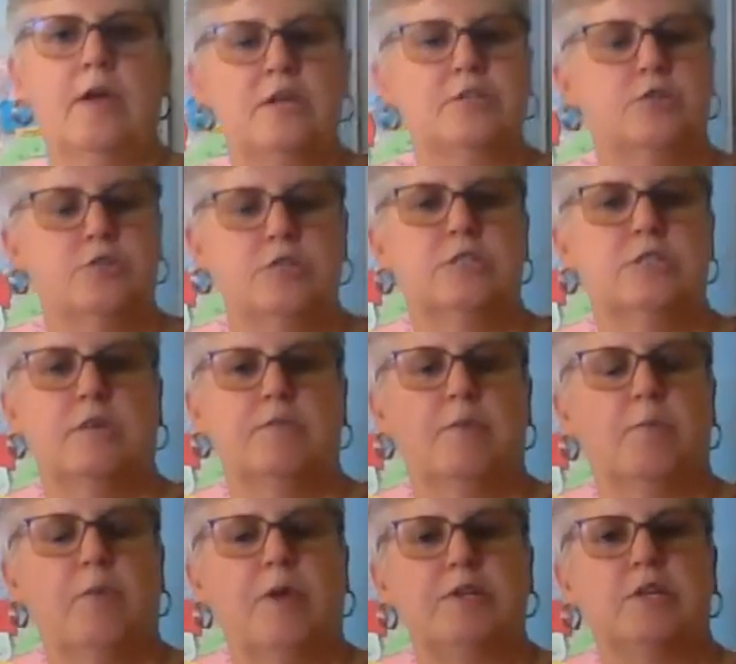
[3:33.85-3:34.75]
So just give
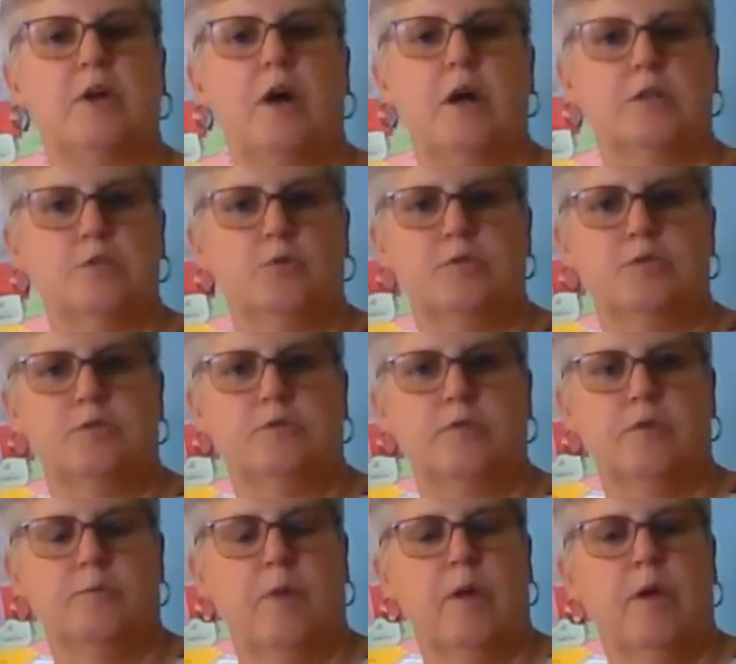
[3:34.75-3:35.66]
the branch a call to reserve
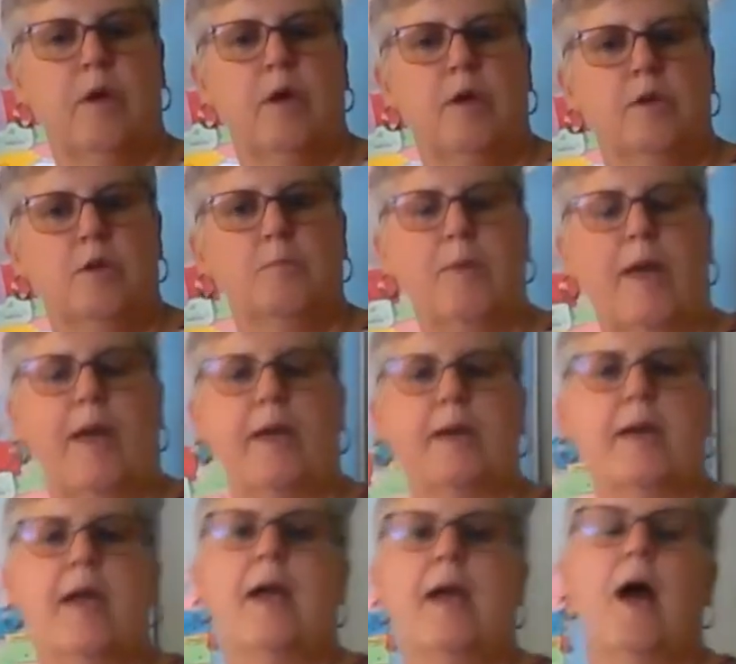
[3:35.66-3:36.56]
your, your
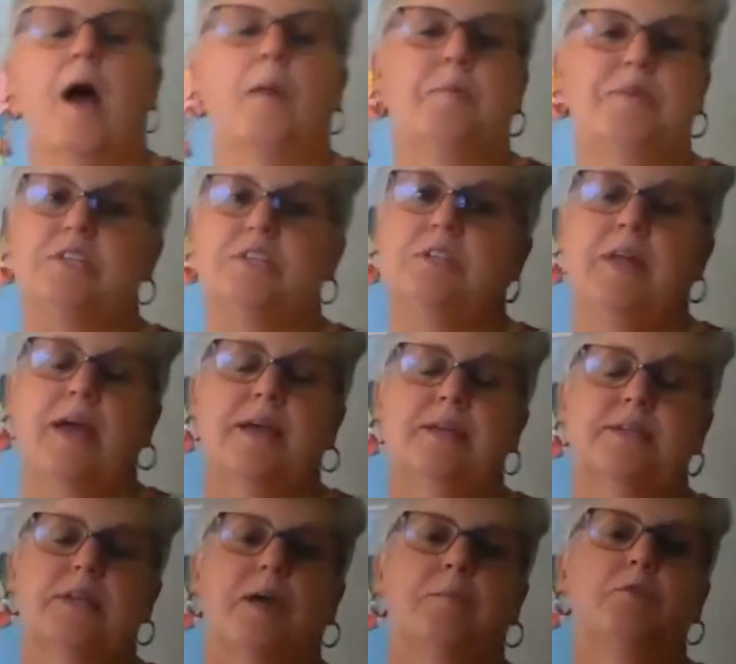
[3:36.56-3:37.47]
bag. Um, until
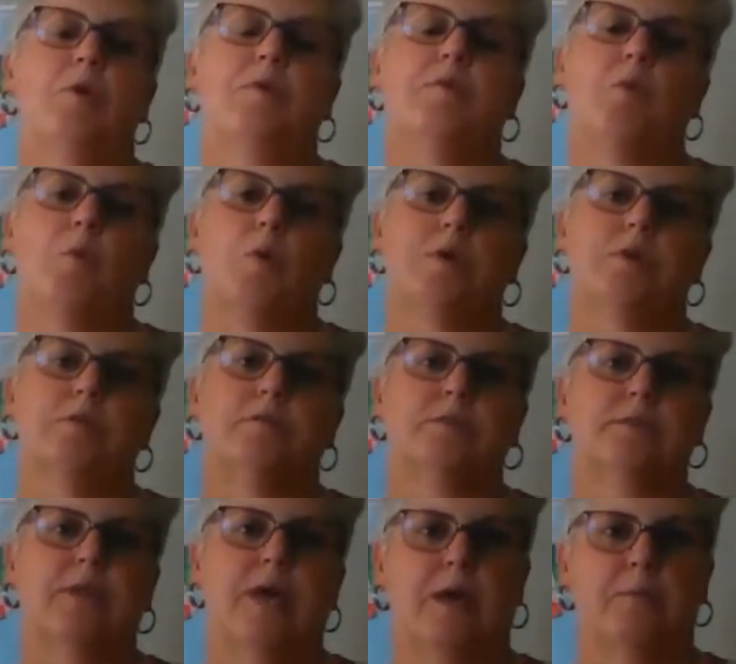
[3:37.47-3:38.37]
next time, you have a
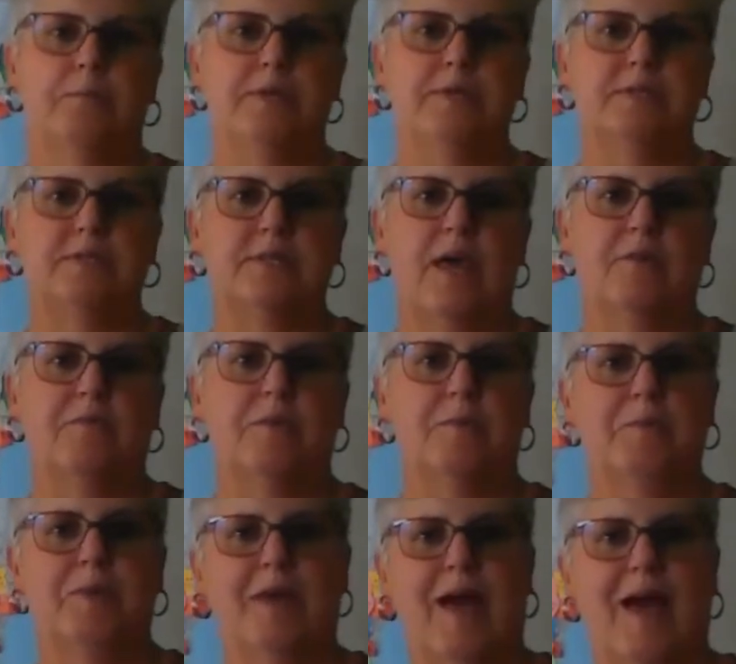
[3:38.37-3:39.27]
wonderful day. Be safe
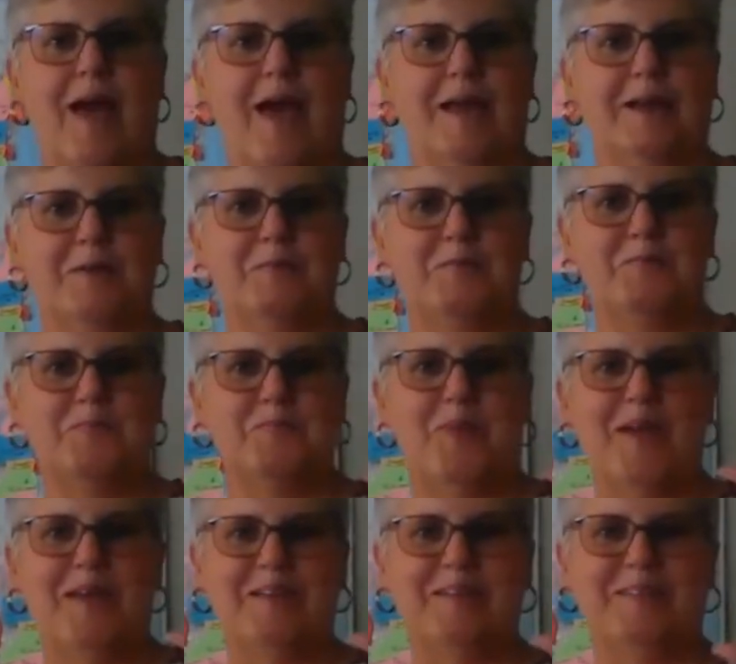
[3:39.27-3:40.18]
and be kind.
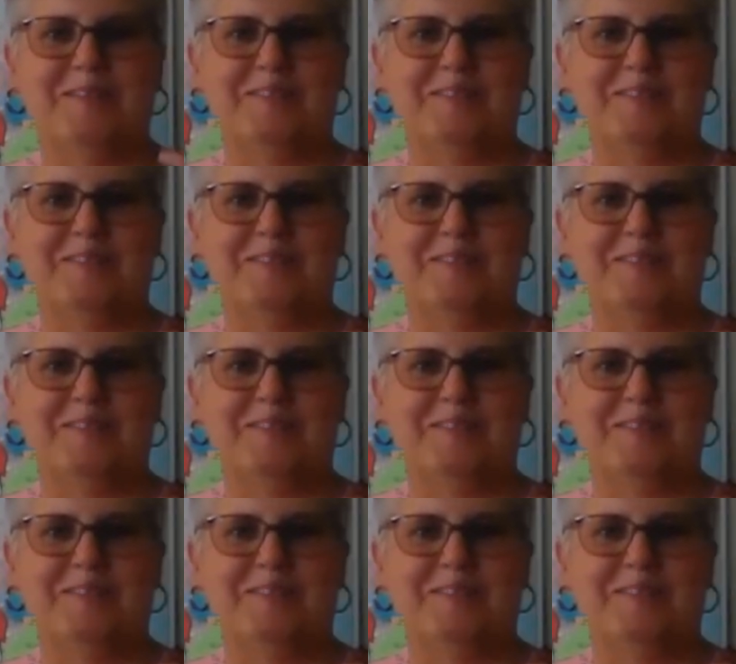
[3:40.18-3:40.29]
Bye.